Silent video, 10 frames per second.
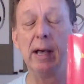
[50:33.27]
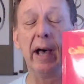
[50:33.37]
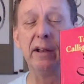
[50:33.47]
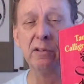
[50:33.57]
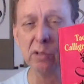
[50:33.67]

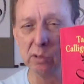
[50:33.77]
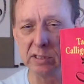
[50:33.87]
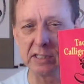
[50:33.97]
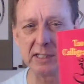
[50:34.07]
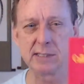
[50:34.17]
I do
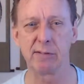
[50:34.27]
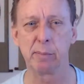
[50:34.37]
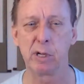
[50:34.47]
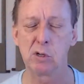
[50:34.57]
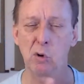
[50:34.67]
suggest
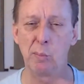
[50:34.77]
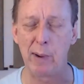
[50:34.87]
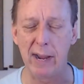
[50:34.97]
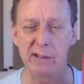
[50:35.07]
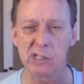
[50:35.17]
everybody go
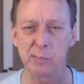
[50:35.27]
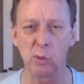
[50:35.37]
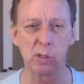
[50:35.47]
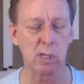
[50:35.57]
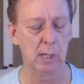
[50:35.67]
buy this
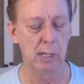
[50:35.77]
book.